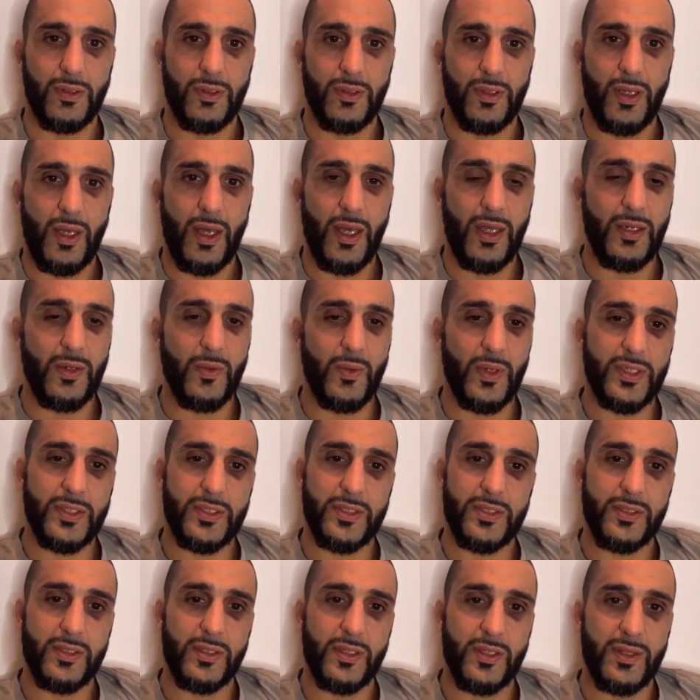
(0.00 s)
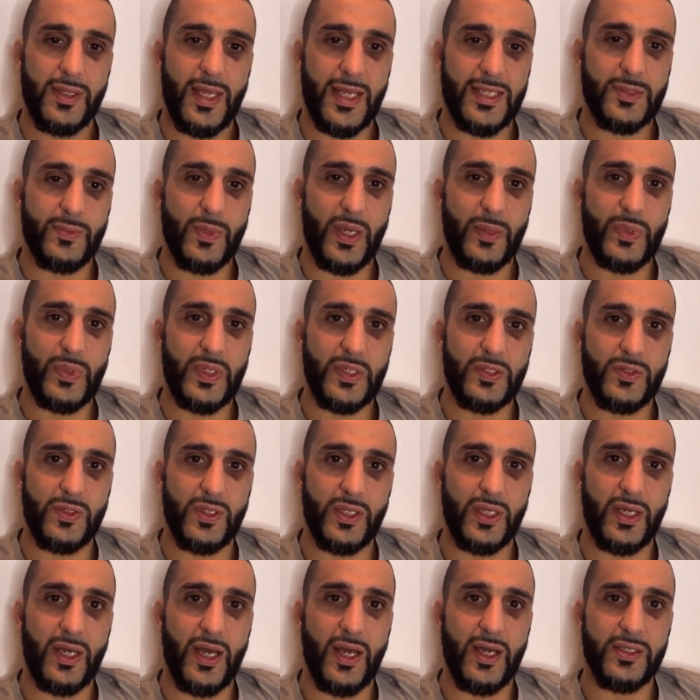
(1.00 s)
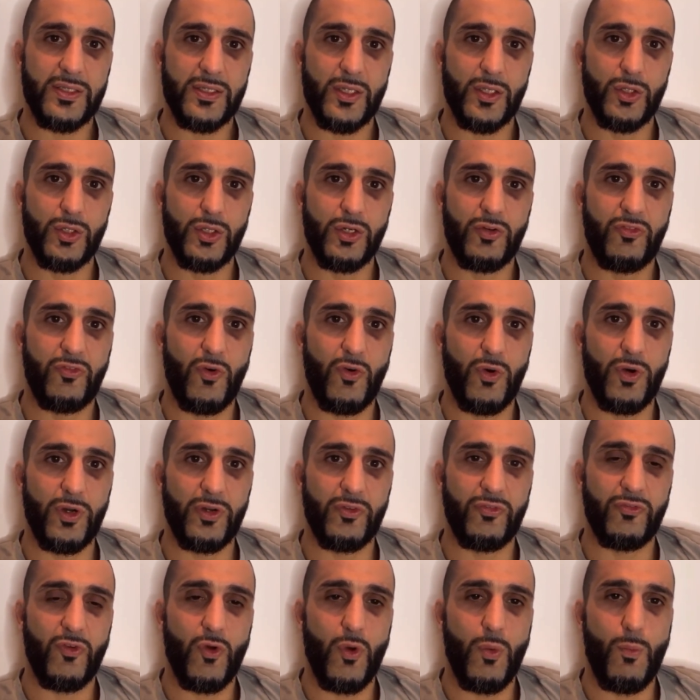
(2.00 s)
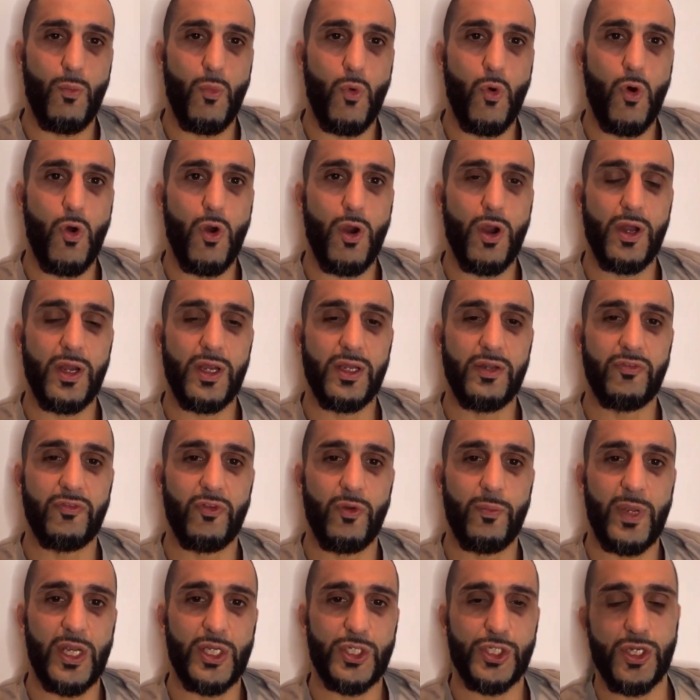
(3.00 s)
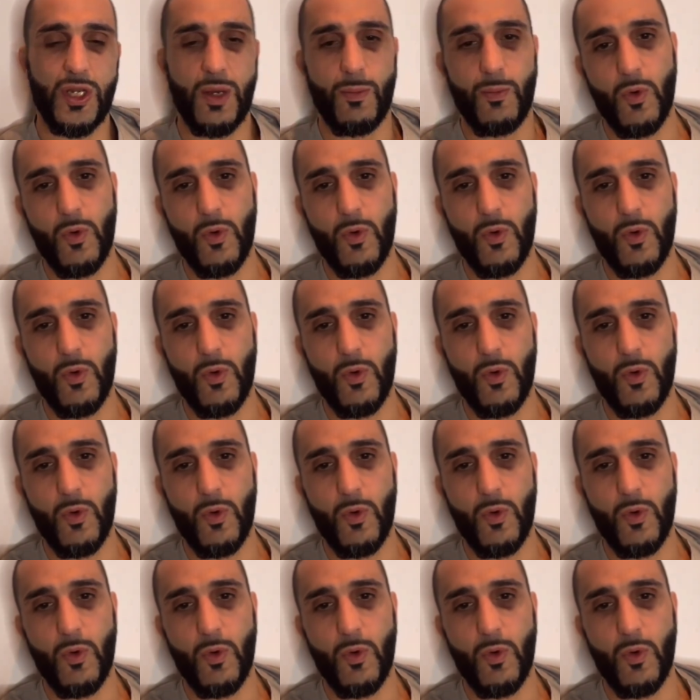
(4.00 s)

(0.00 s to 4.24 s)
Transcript: Anyways, that's my piece today, guys. Look forward for more information about